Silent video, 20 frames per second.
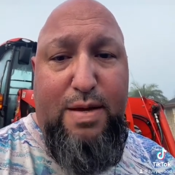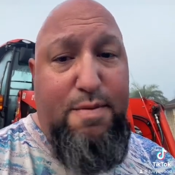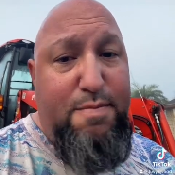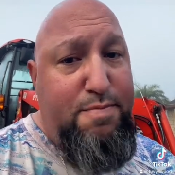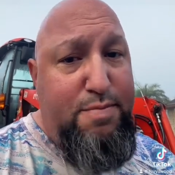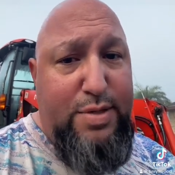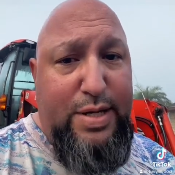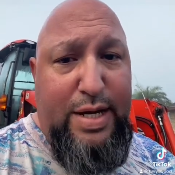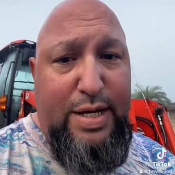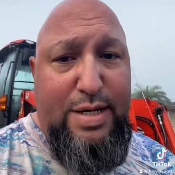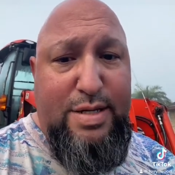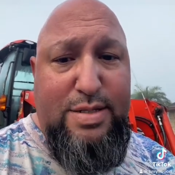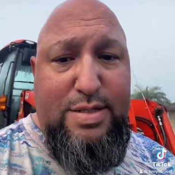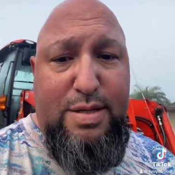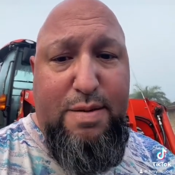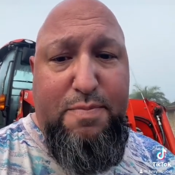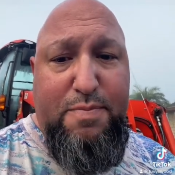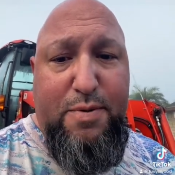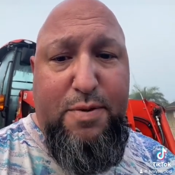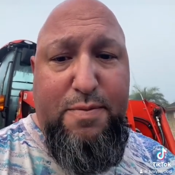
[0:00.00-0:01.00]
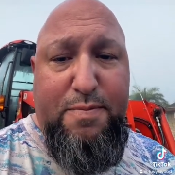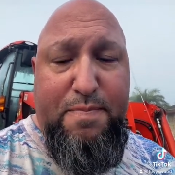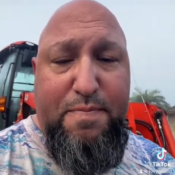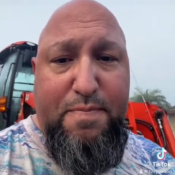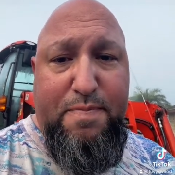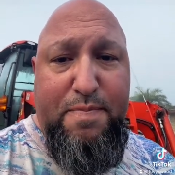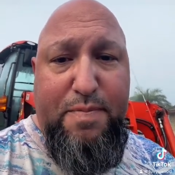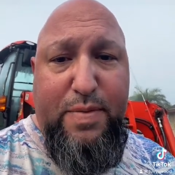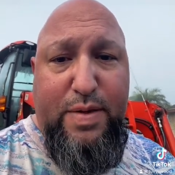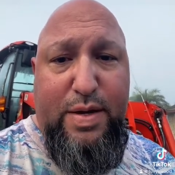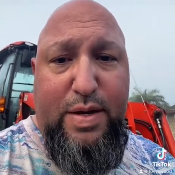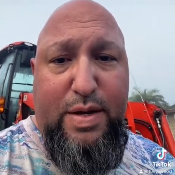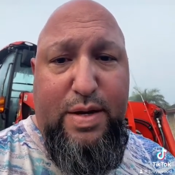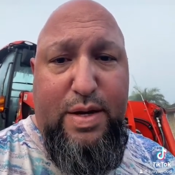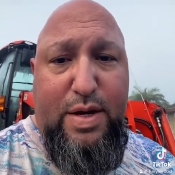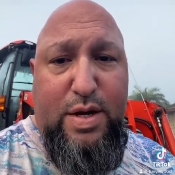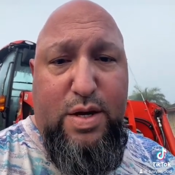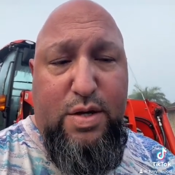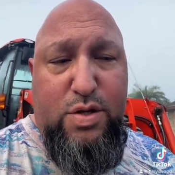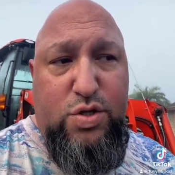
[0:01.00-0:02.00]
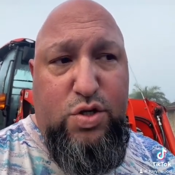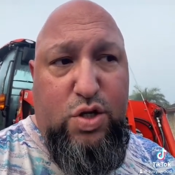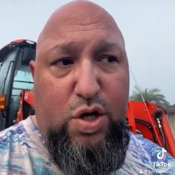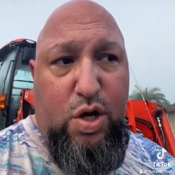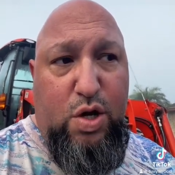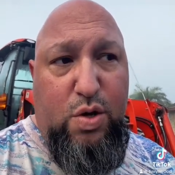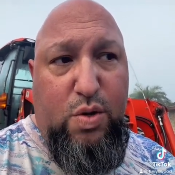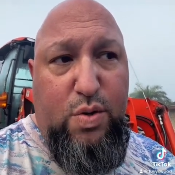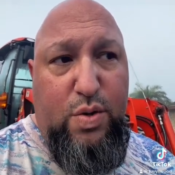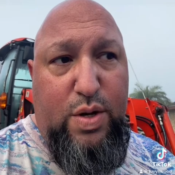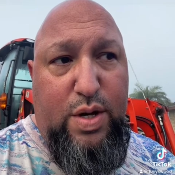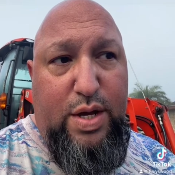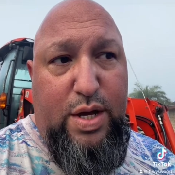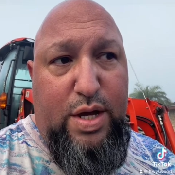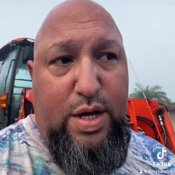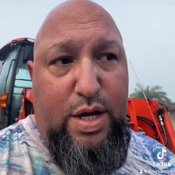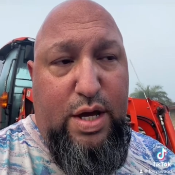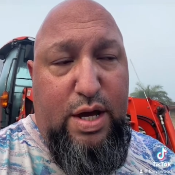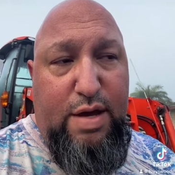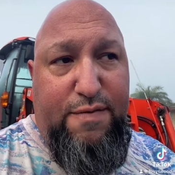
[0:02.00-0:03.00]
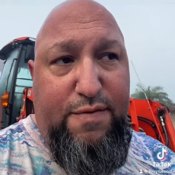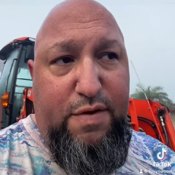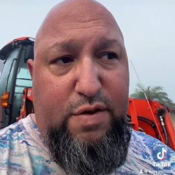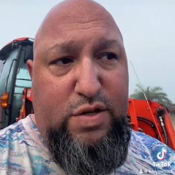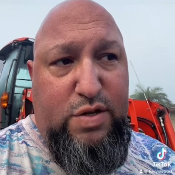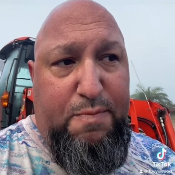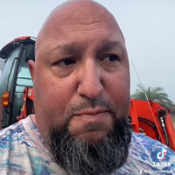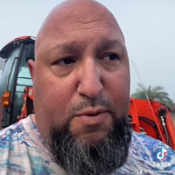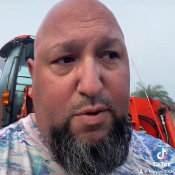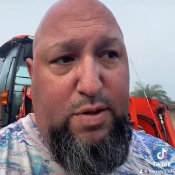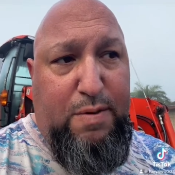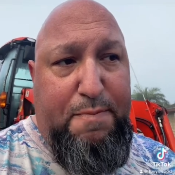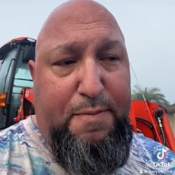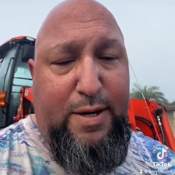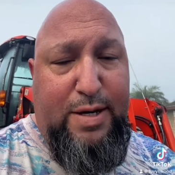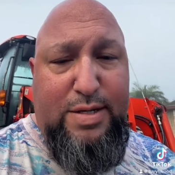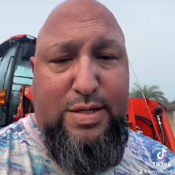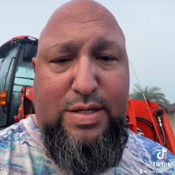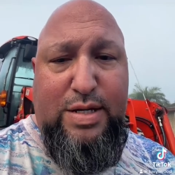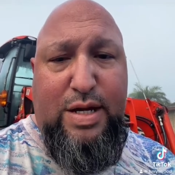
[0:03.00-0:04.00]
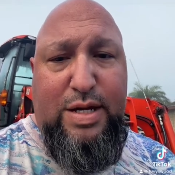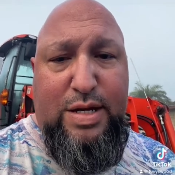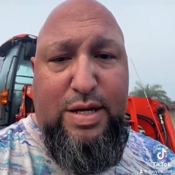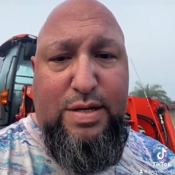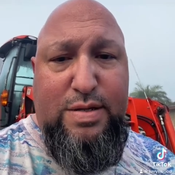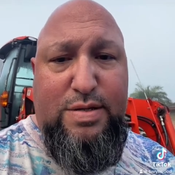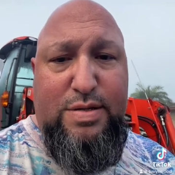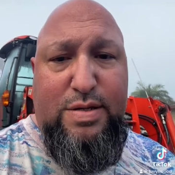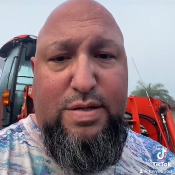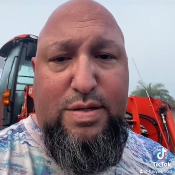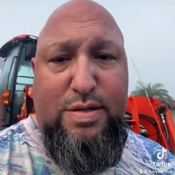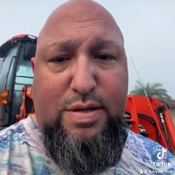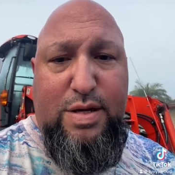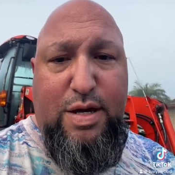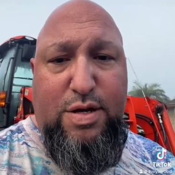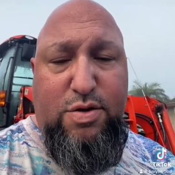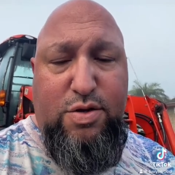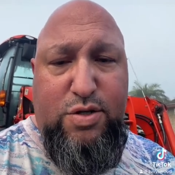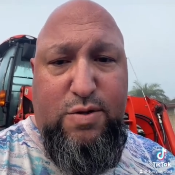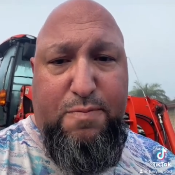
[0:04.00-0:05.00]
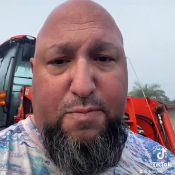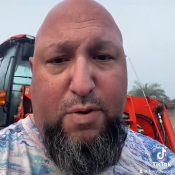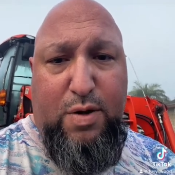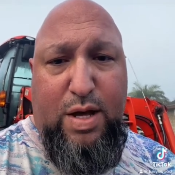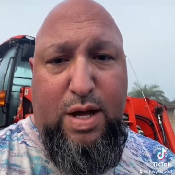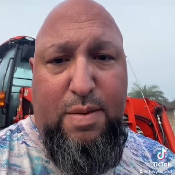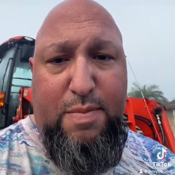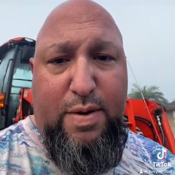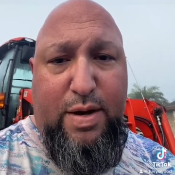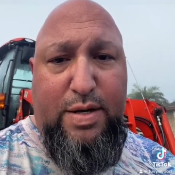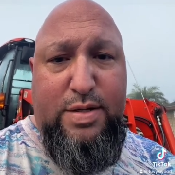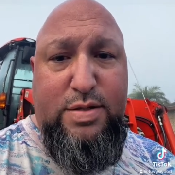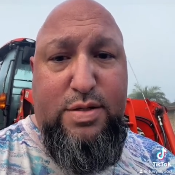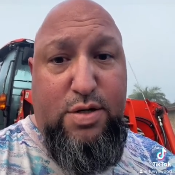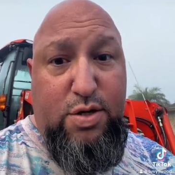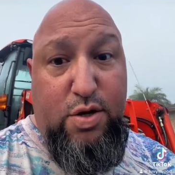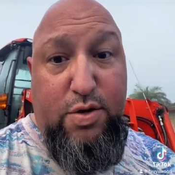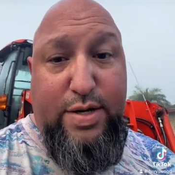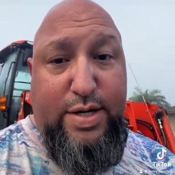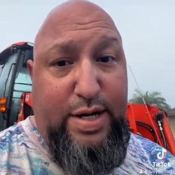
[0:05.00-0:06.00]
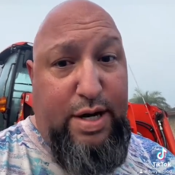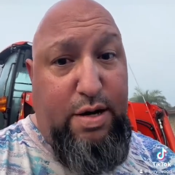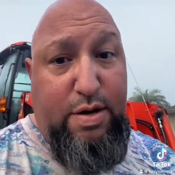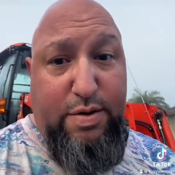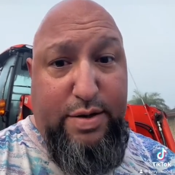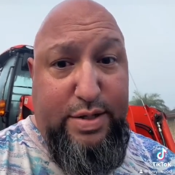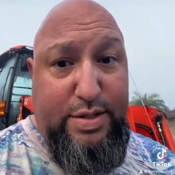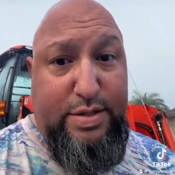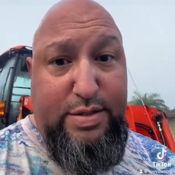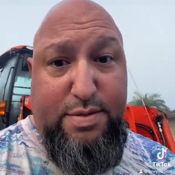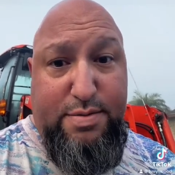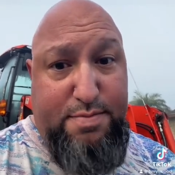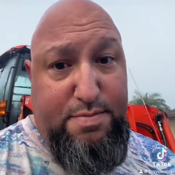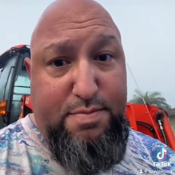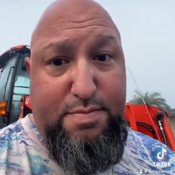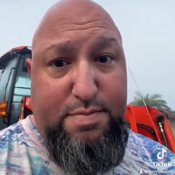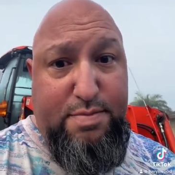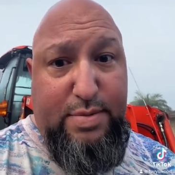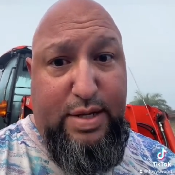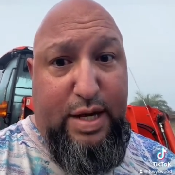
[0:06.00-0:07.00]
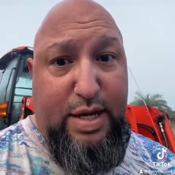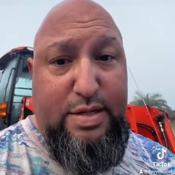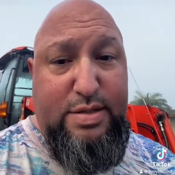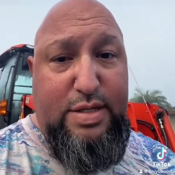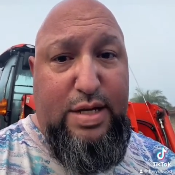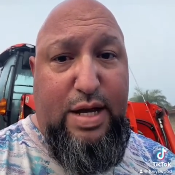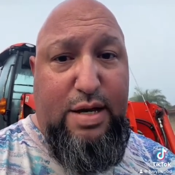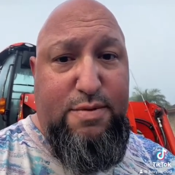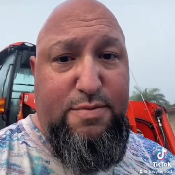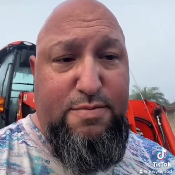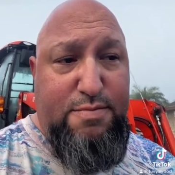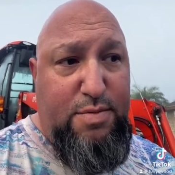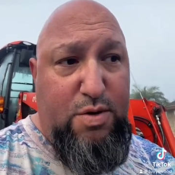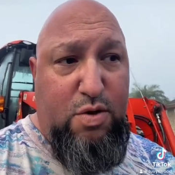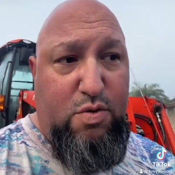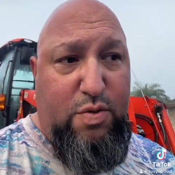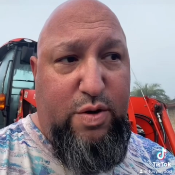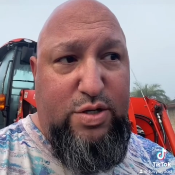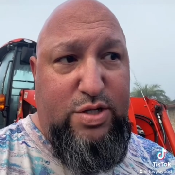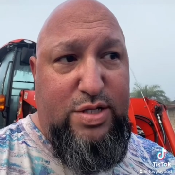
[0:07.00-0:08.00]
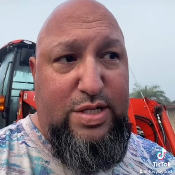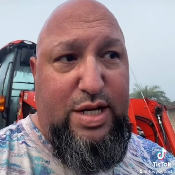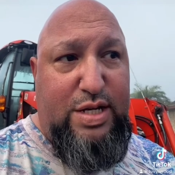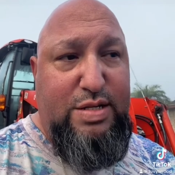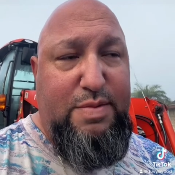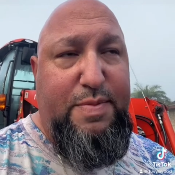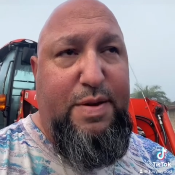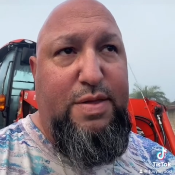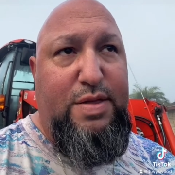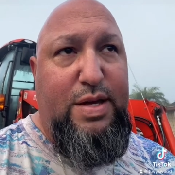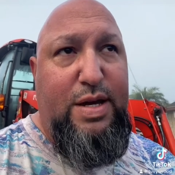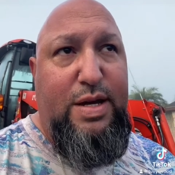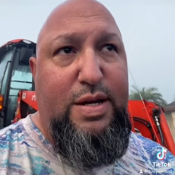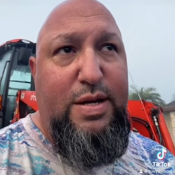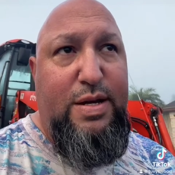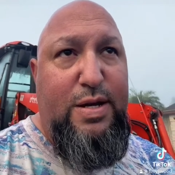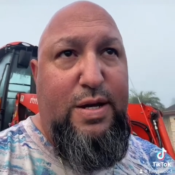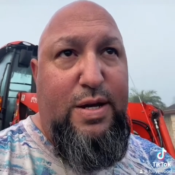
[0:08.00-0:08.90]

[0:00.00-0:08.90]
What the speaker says: Plain and simple. So if you support the Palestinians and you support Hamas, you're a terrorist, hands down, no questions asked about that.